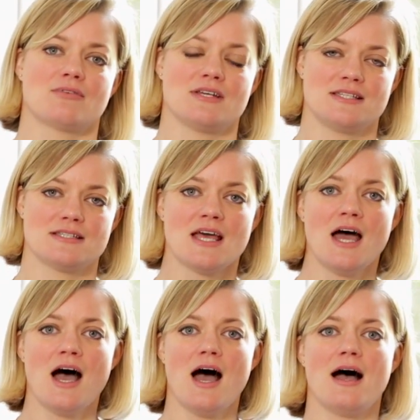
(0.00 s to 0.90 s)
races.
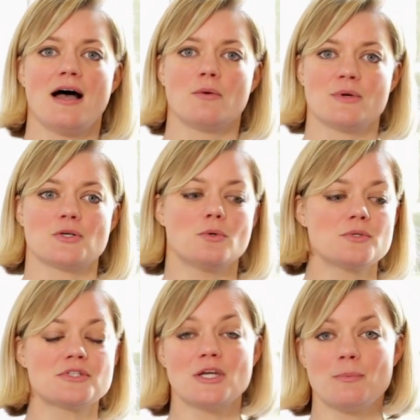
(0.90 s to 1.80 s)
Which
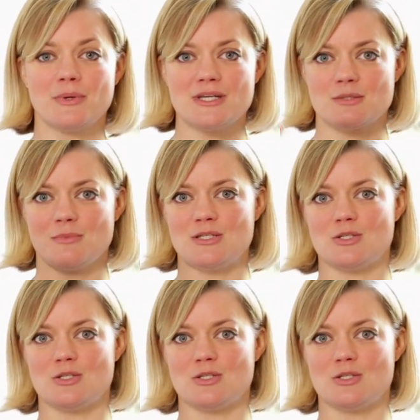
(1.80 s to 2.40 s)
also brings me